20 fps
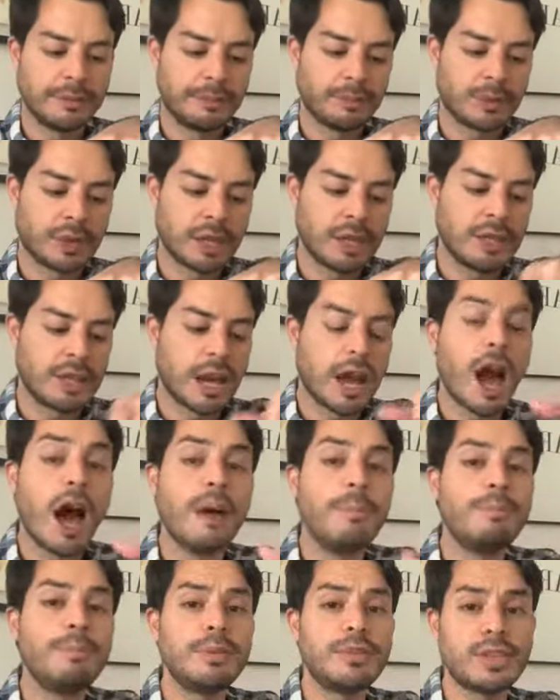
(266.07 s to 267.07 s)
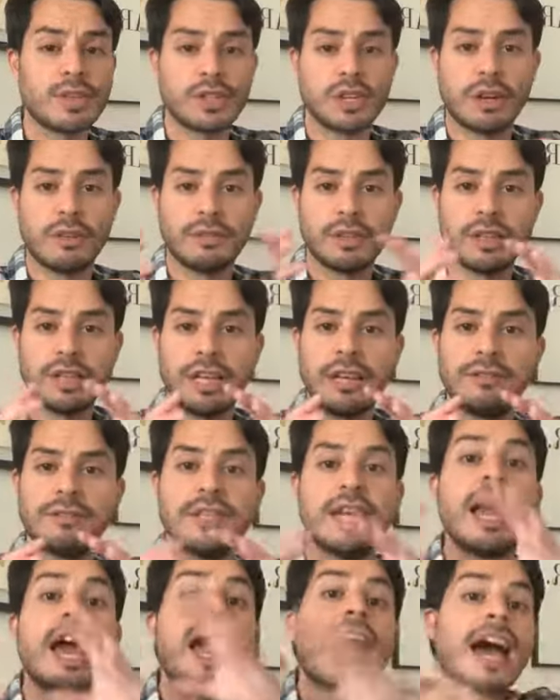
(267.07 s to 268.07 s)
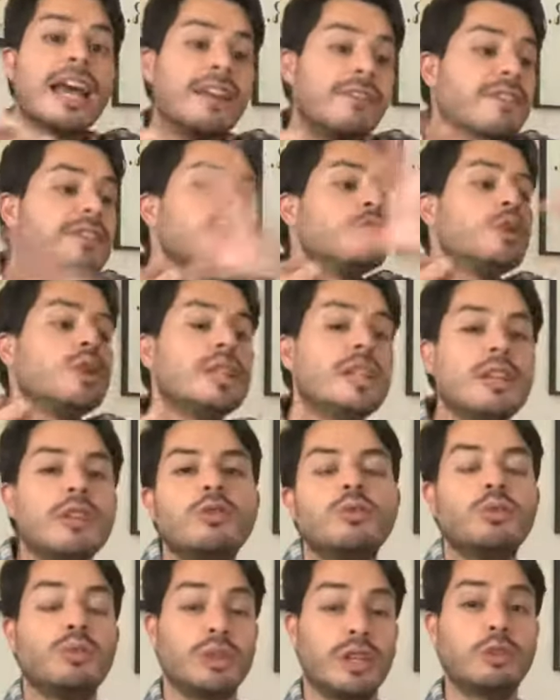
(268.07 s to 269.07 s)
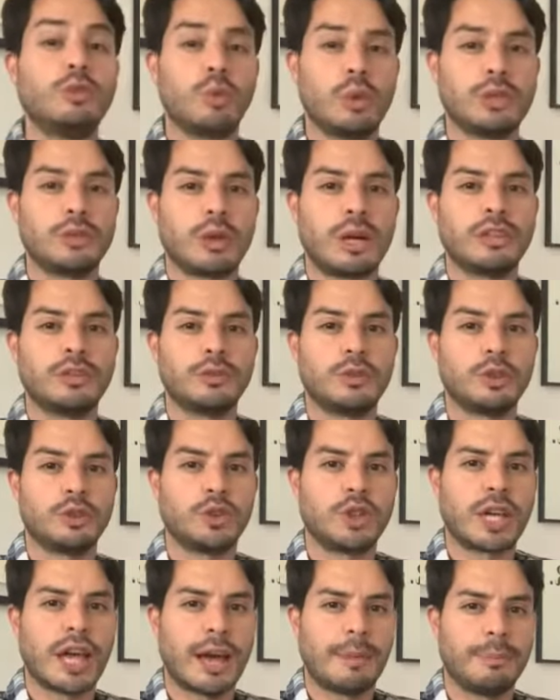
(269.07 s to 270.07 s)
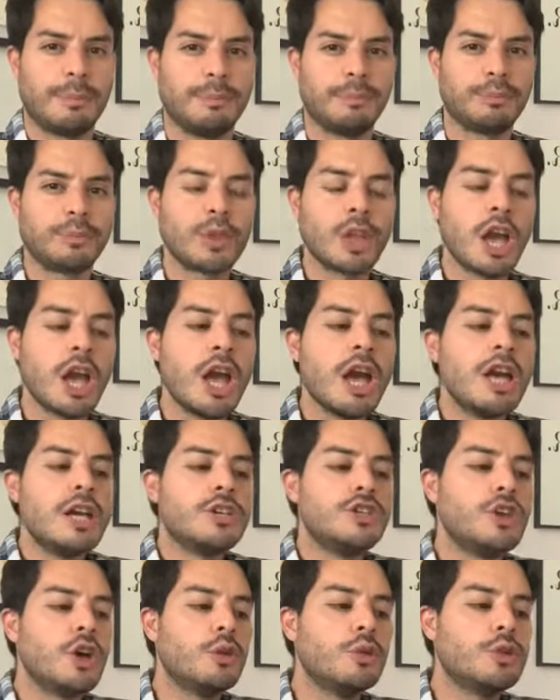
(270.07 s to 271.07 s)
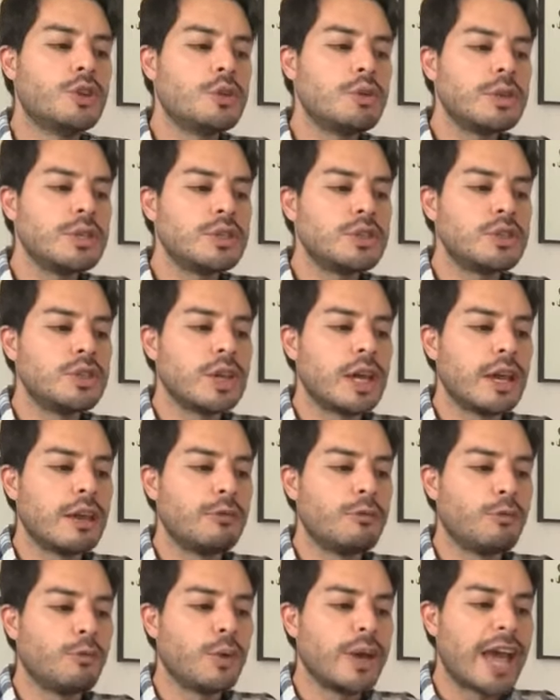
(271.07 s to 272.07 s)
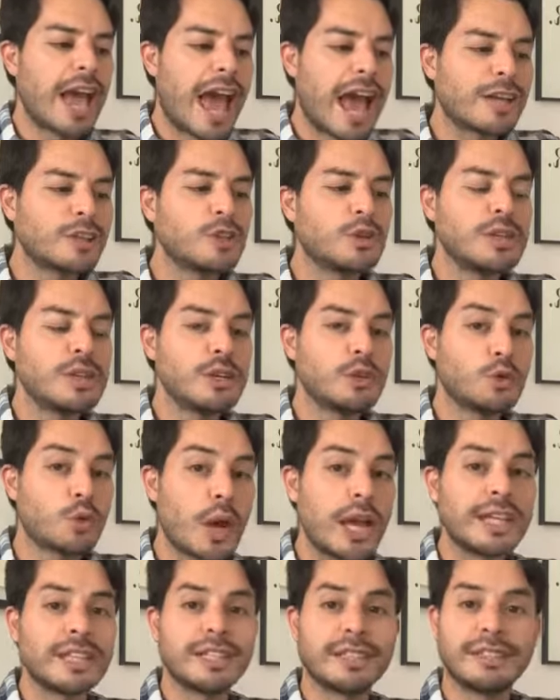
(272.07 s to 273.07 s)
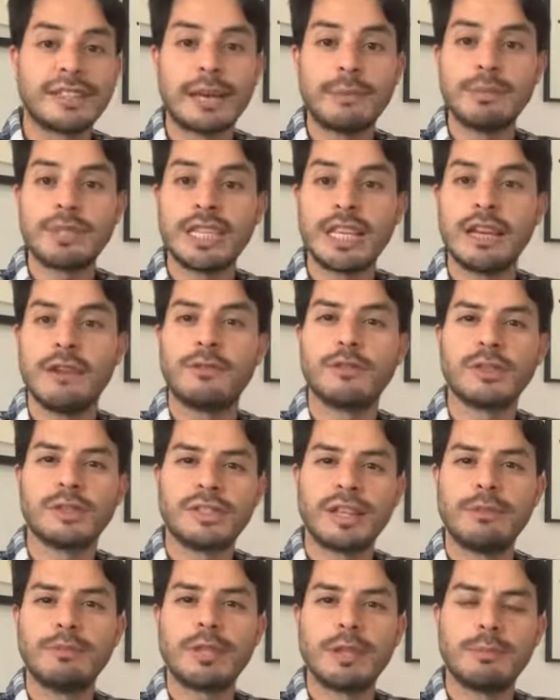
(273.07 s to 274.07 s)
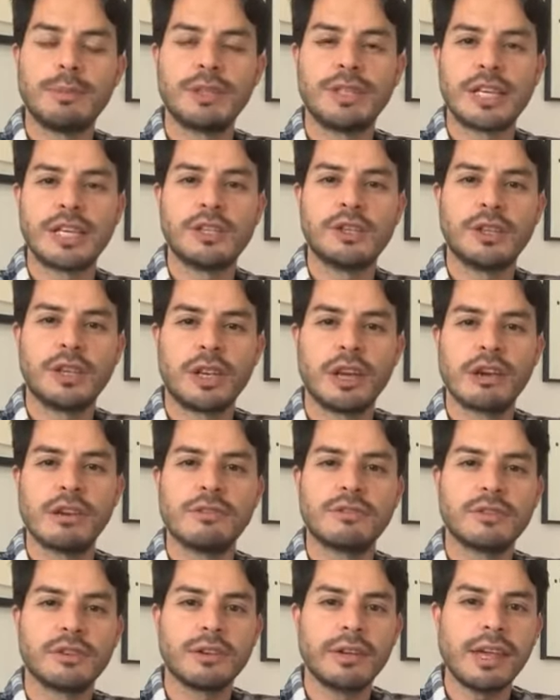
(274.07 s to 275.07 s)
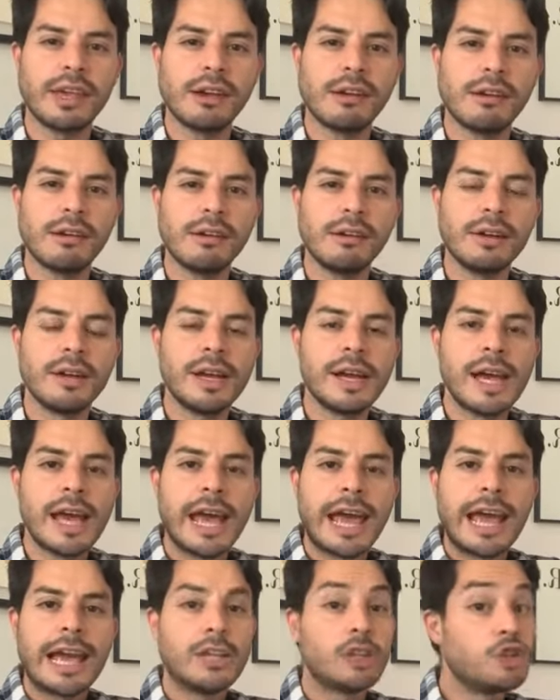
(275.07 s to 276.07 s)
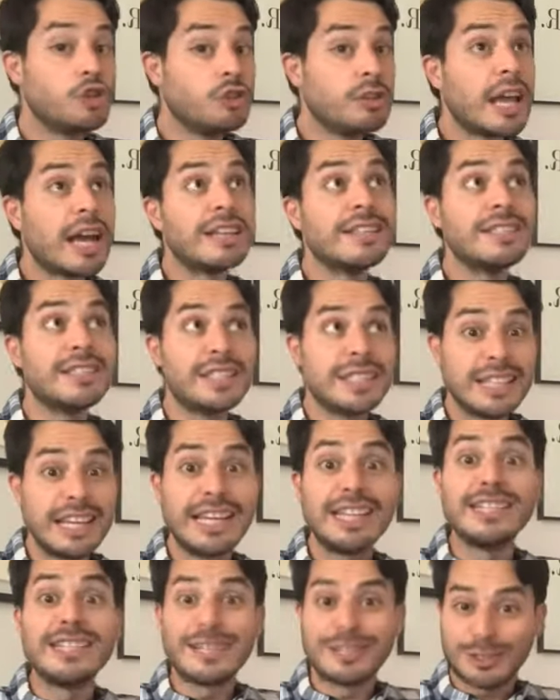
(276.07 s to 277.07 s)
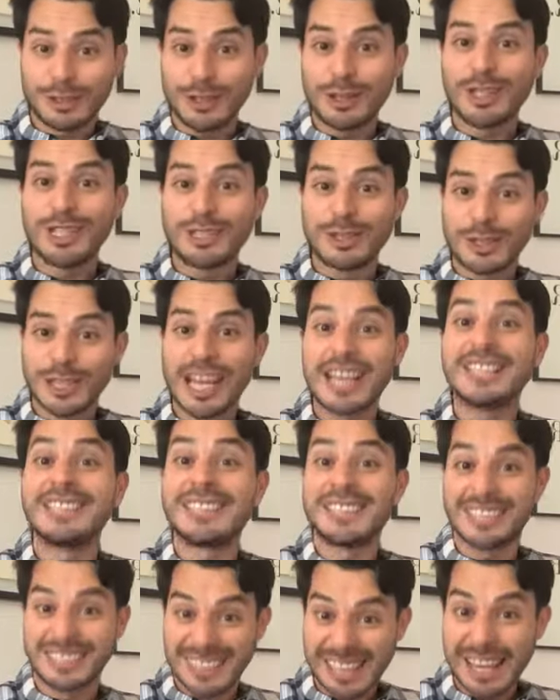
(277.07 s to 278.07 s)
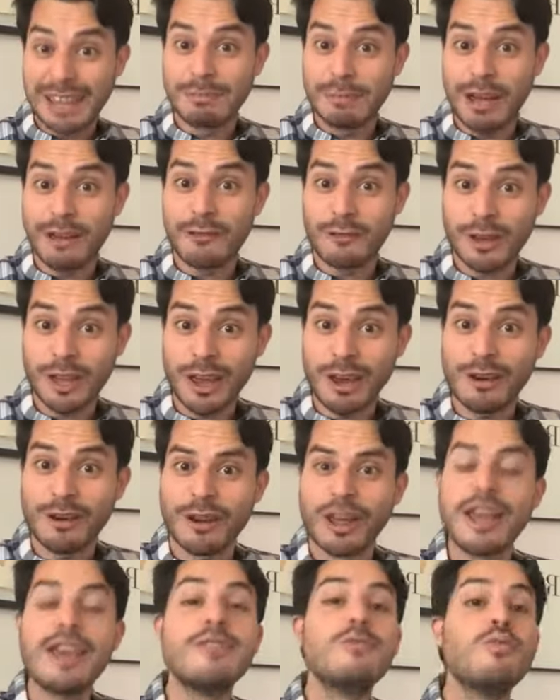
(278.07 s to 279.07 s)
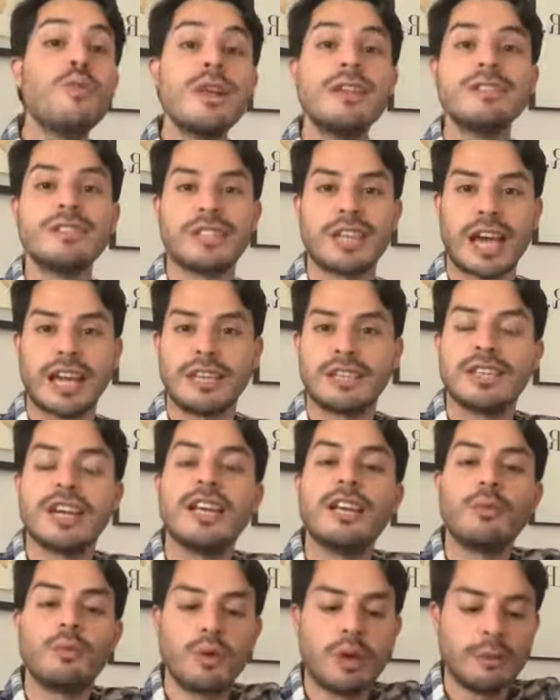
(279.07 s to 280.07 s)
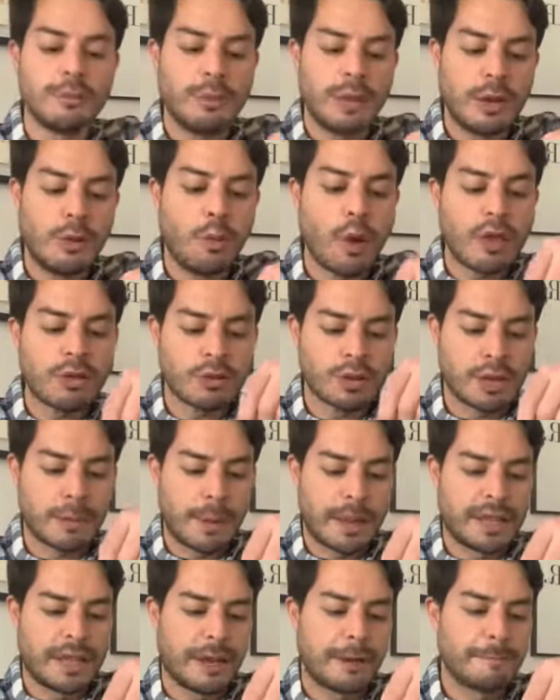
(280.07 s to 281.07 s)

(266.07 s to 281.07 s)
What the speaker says: in the composition of the leaves, and eventually this will transfer to the cup. So there is, if we actually drink the same tea from the same tea plantation year after year, it doesn't need necessarily to taste the same every year. It will change, and it will be weather depending.